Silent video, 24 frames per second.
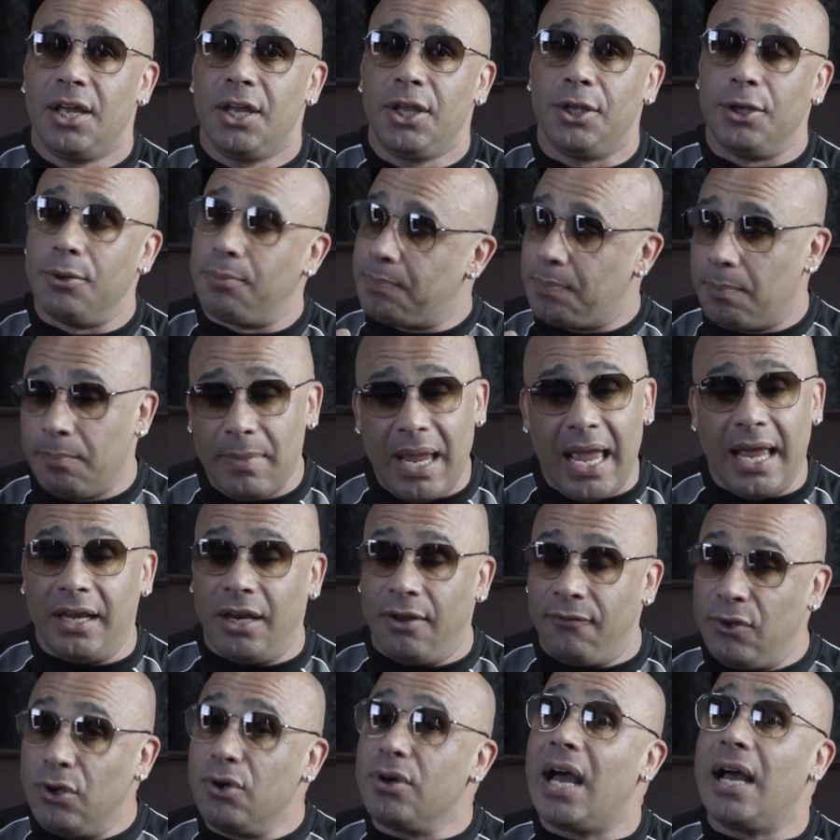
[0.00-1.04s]

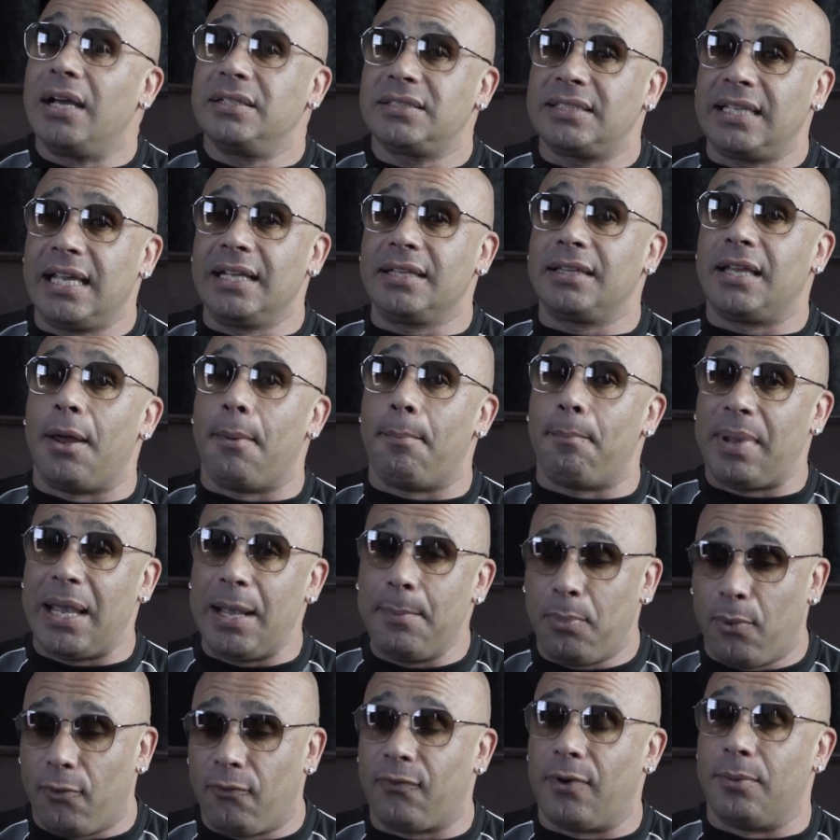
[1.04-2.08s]
If you guys think that
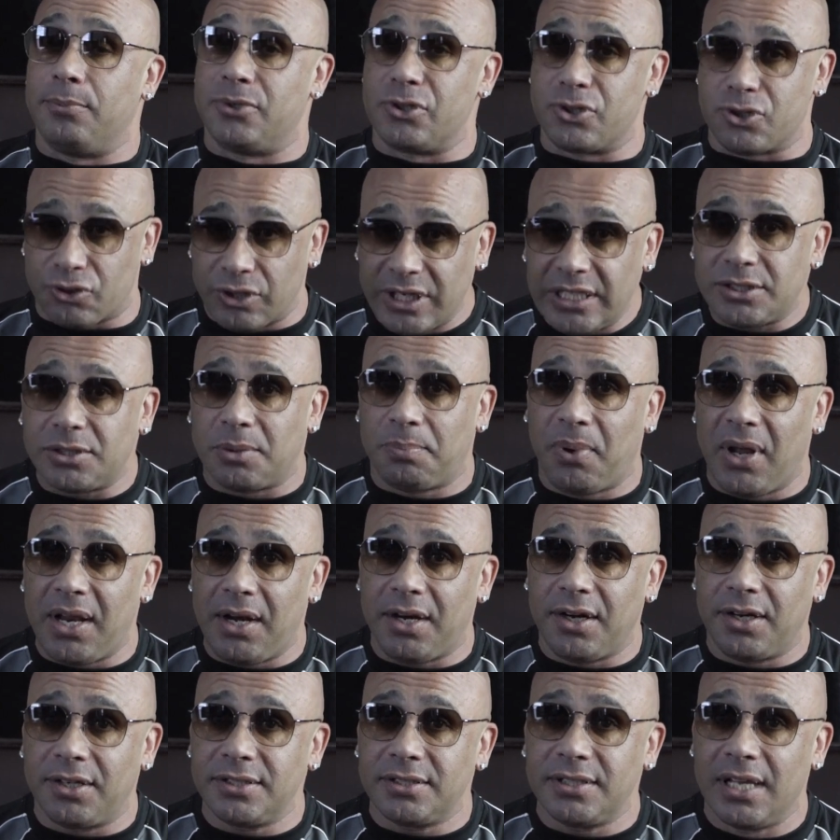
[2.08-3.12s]
people from the streets are
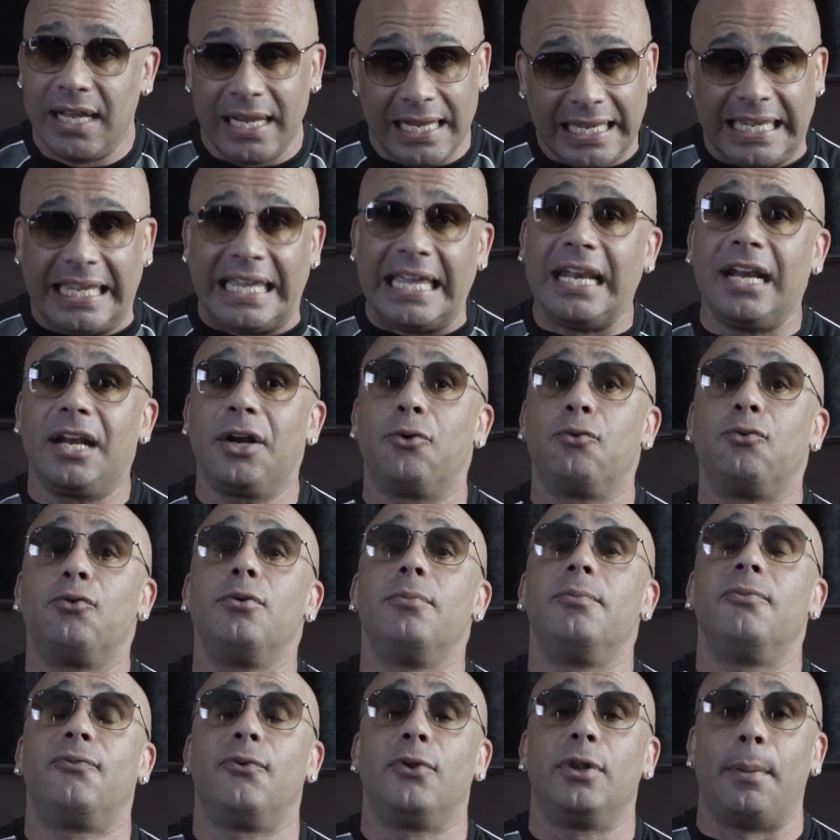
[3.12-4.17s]
predators, get in a
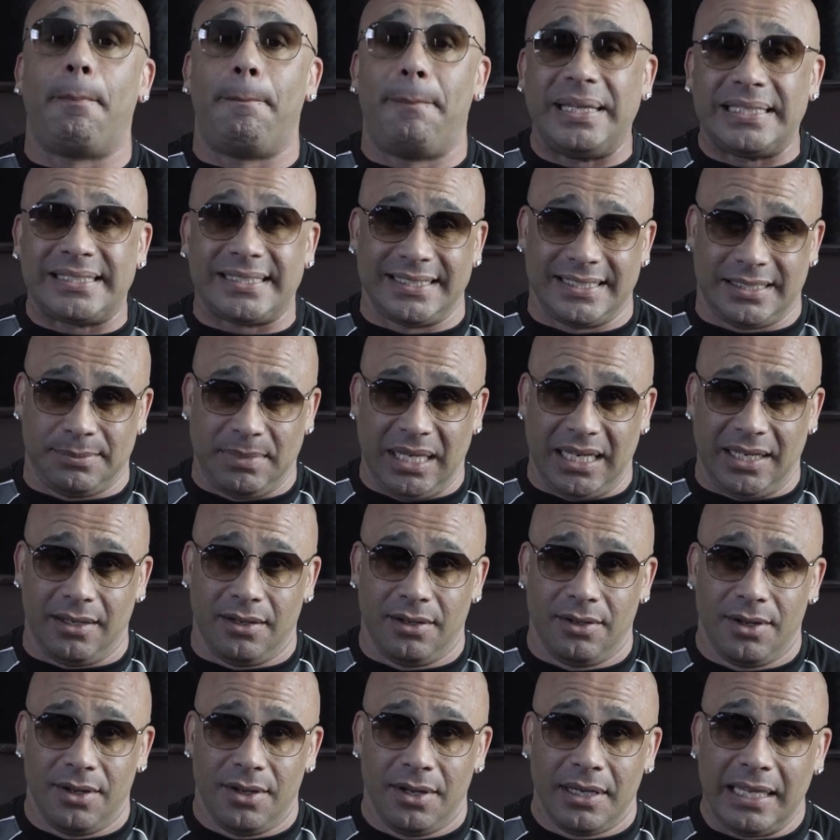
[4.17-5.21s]
room full of businessmen.
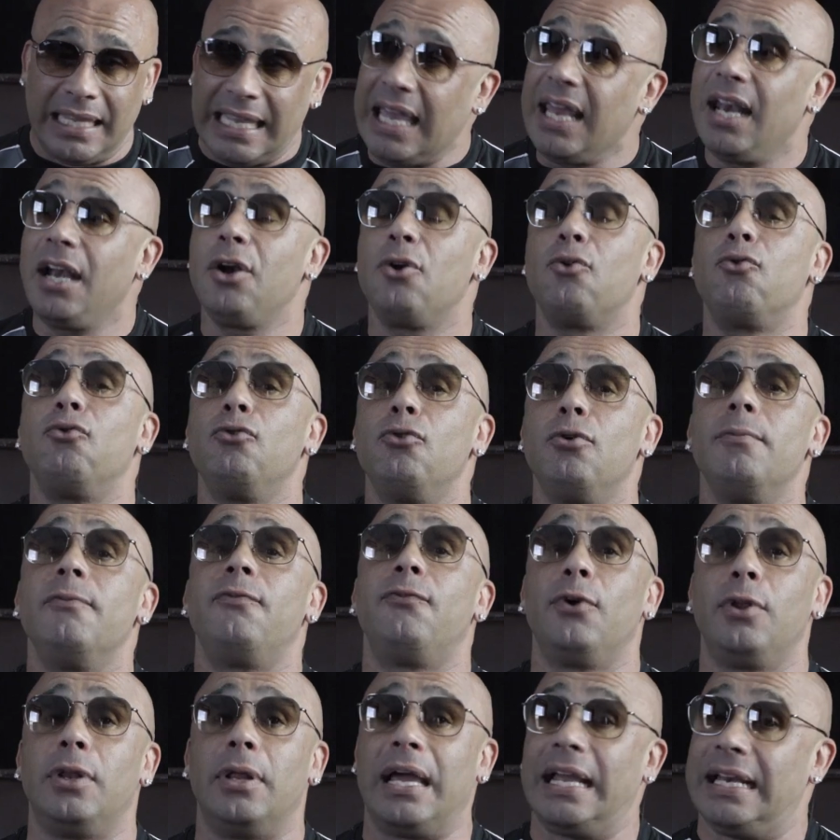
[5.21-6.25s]
Get in a room
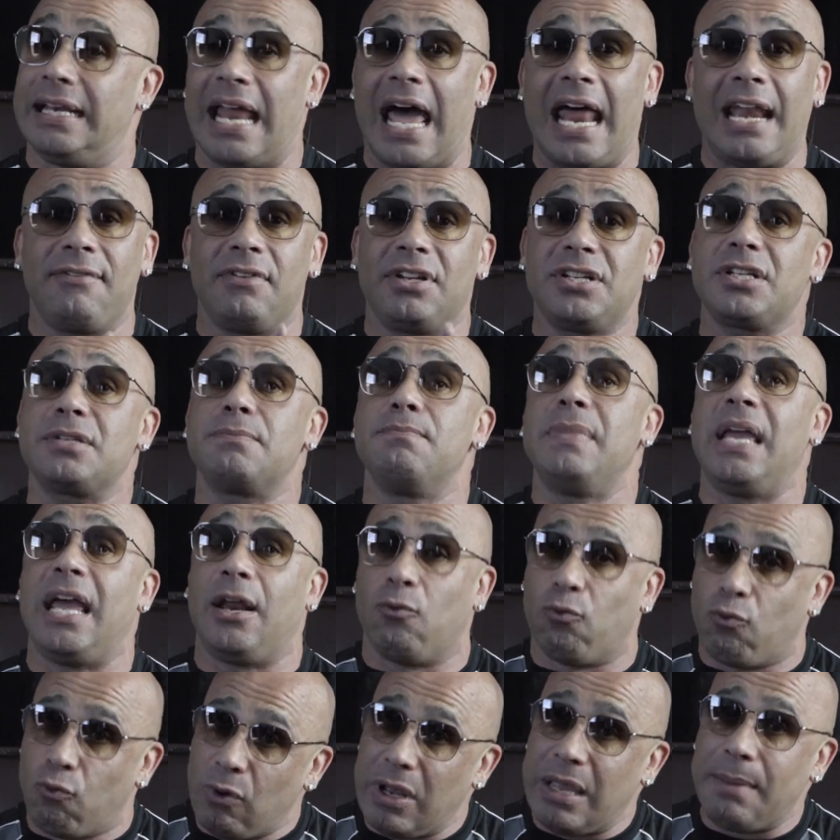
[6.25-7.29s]
full of, not even just
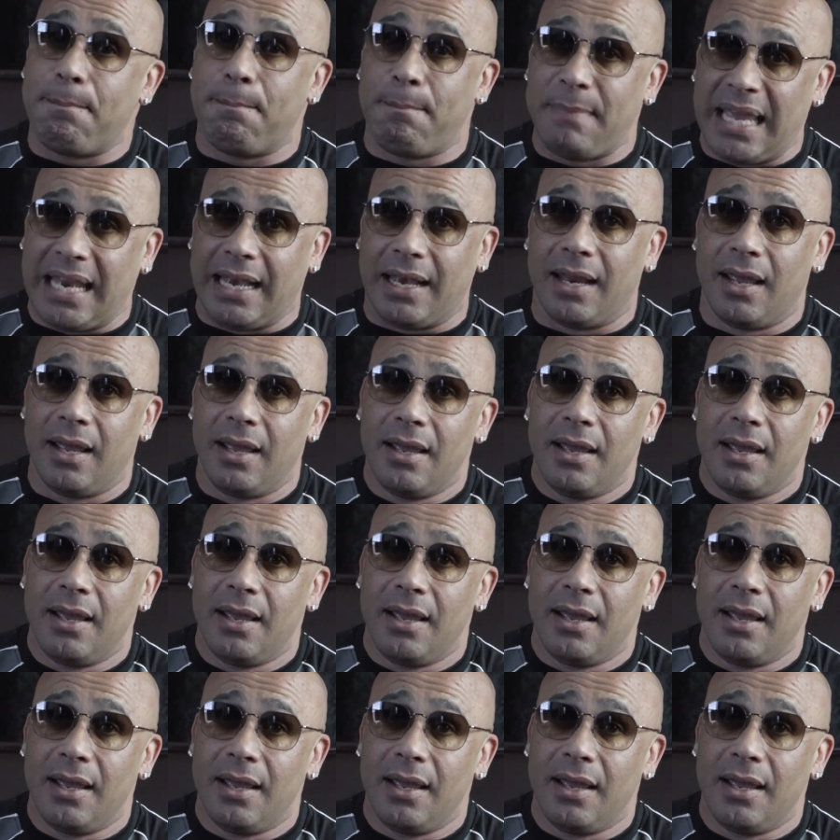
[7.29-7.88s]
men, women.